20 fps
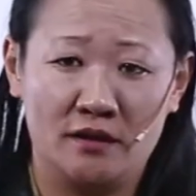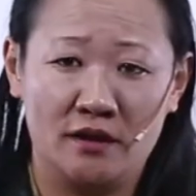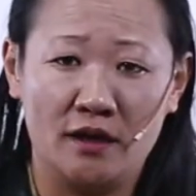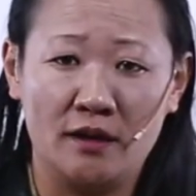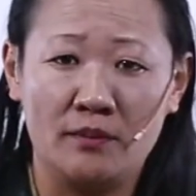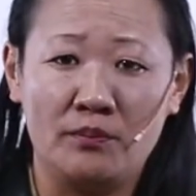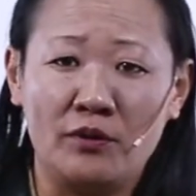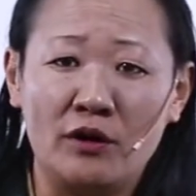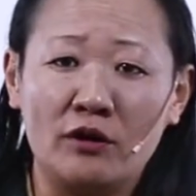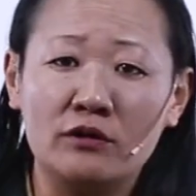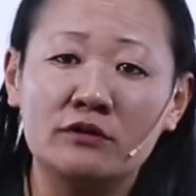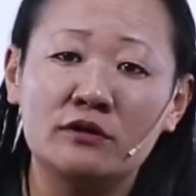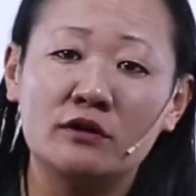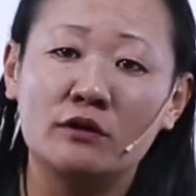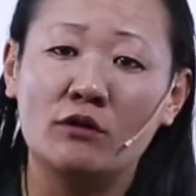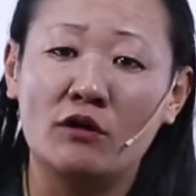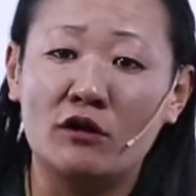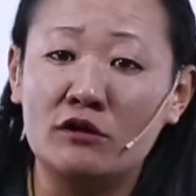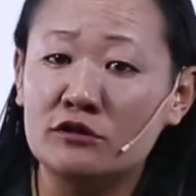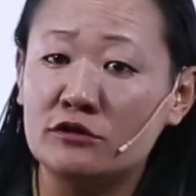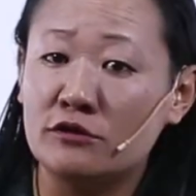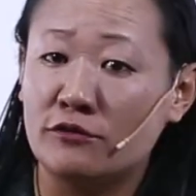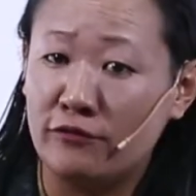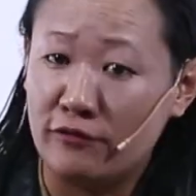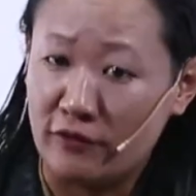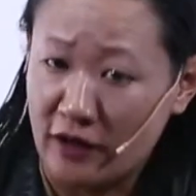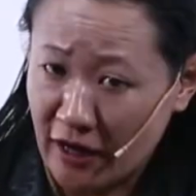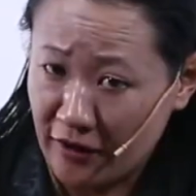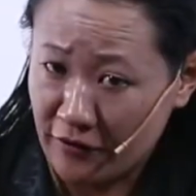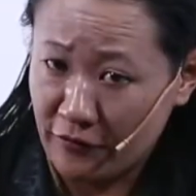about the loss of
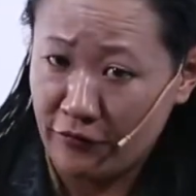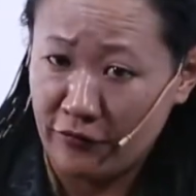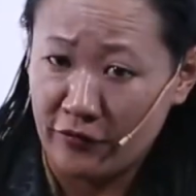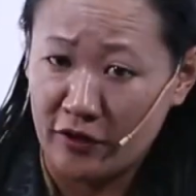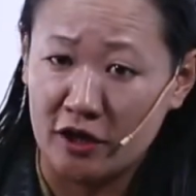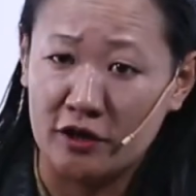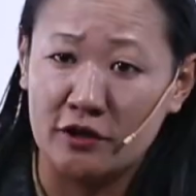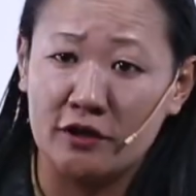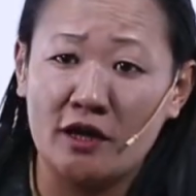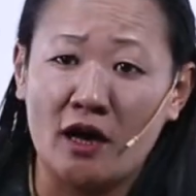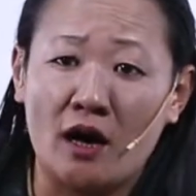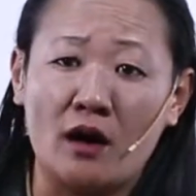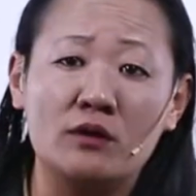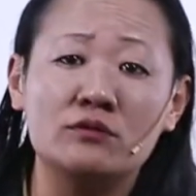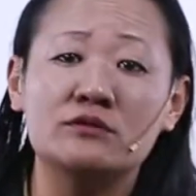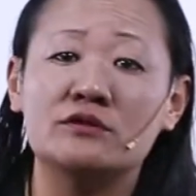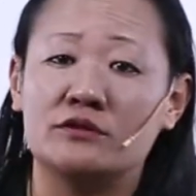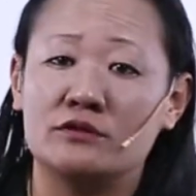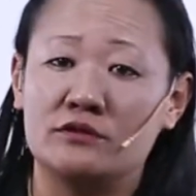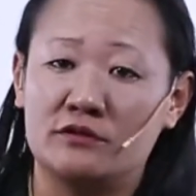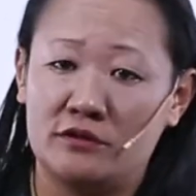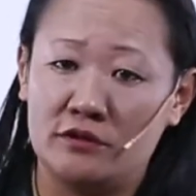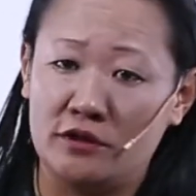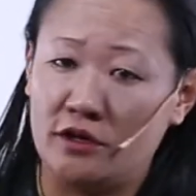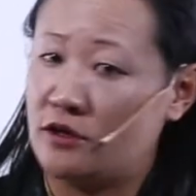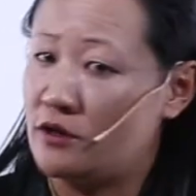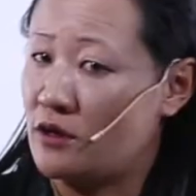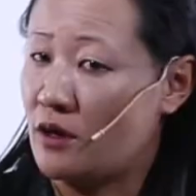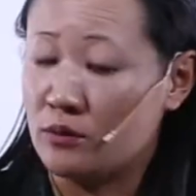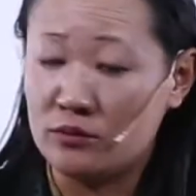life in thousands
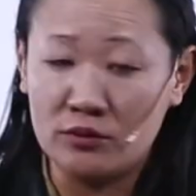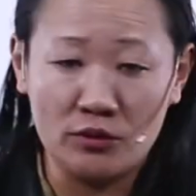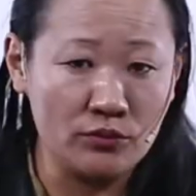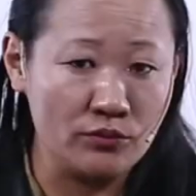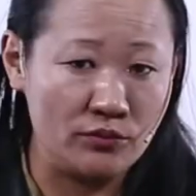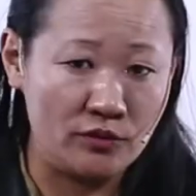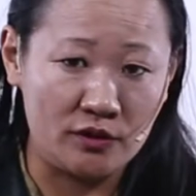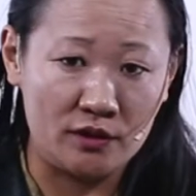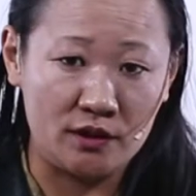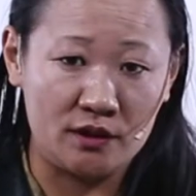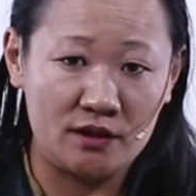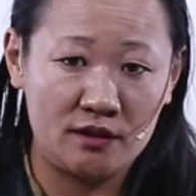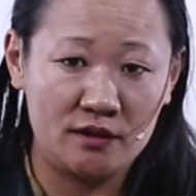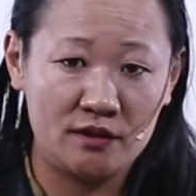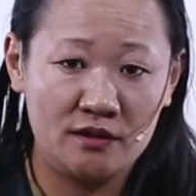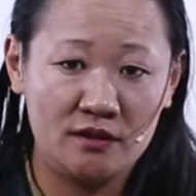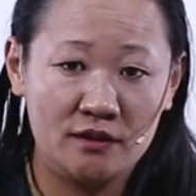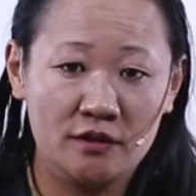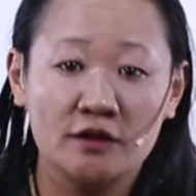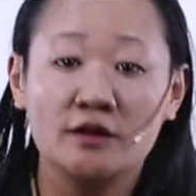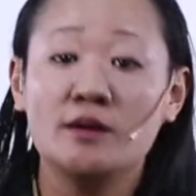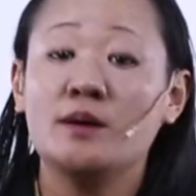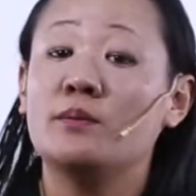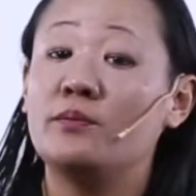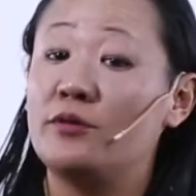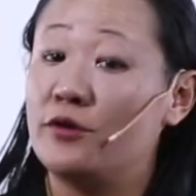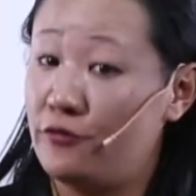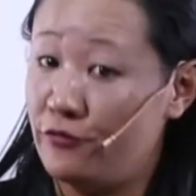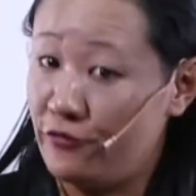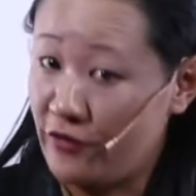around the world.
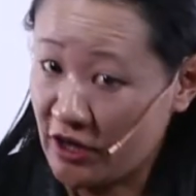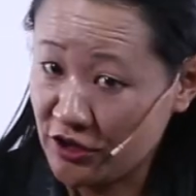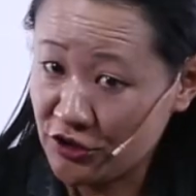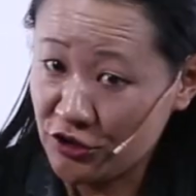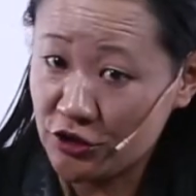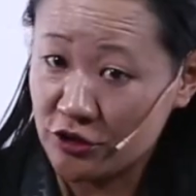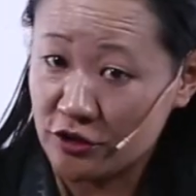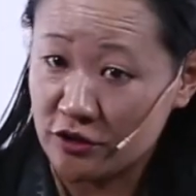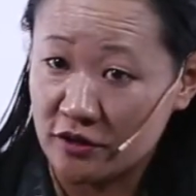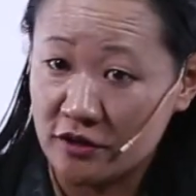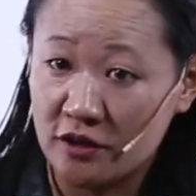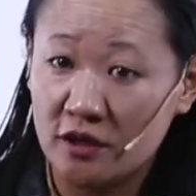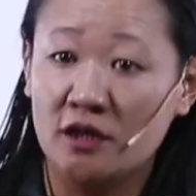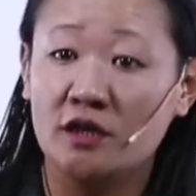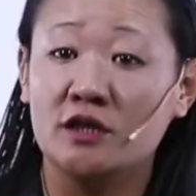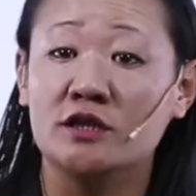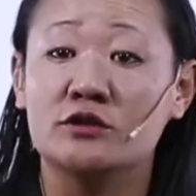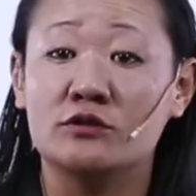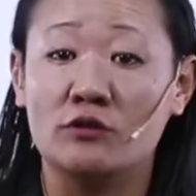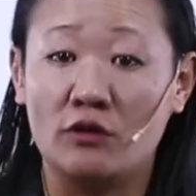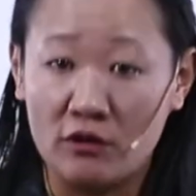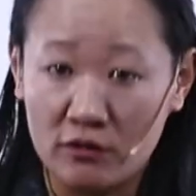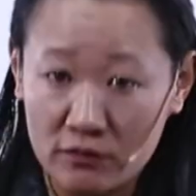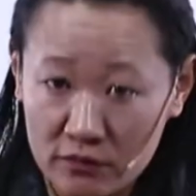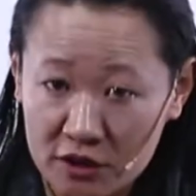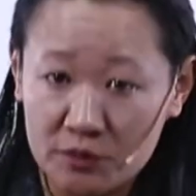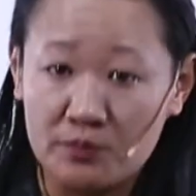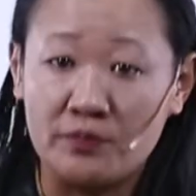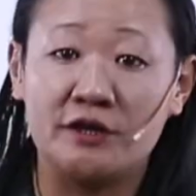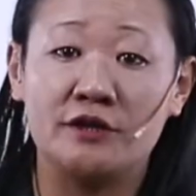Prevention is
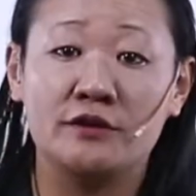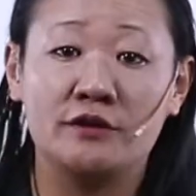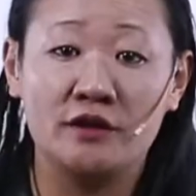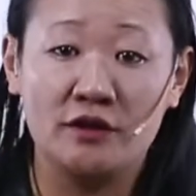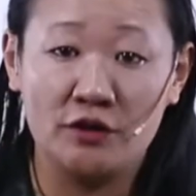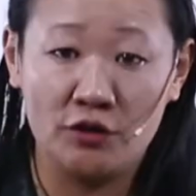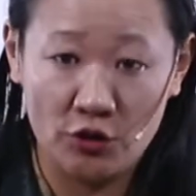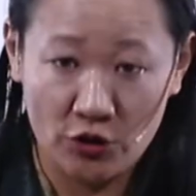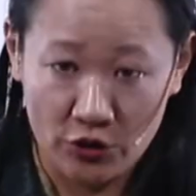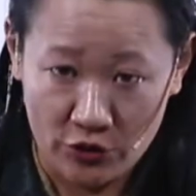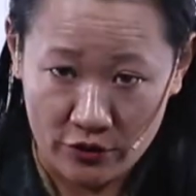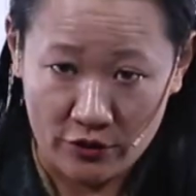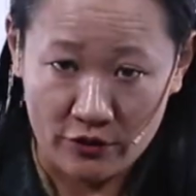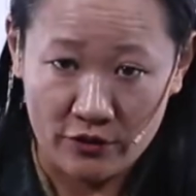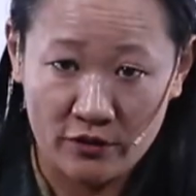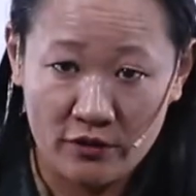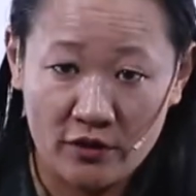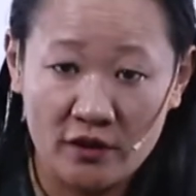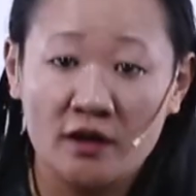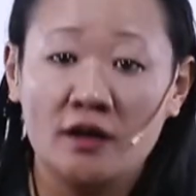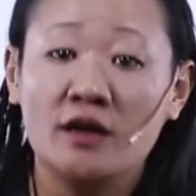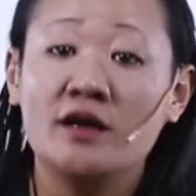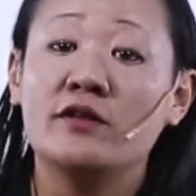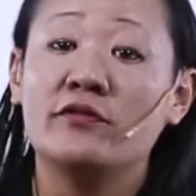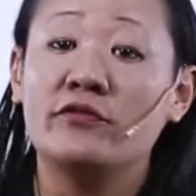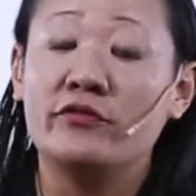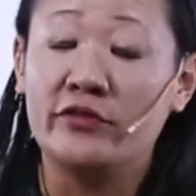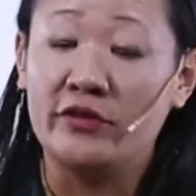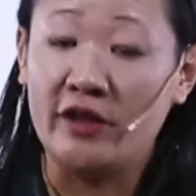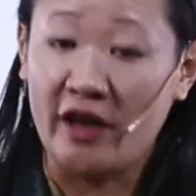always better than cure.
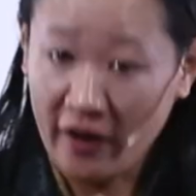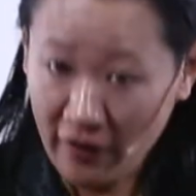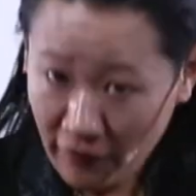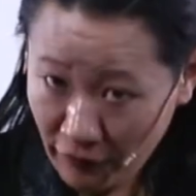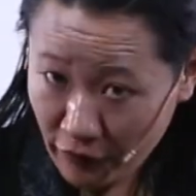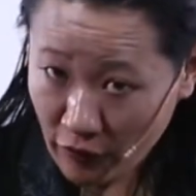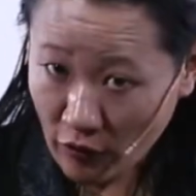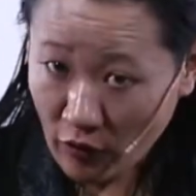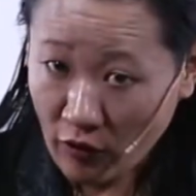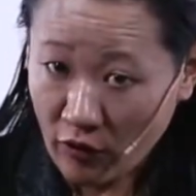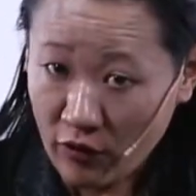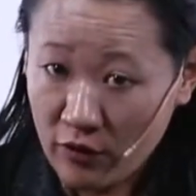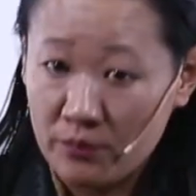Therefore,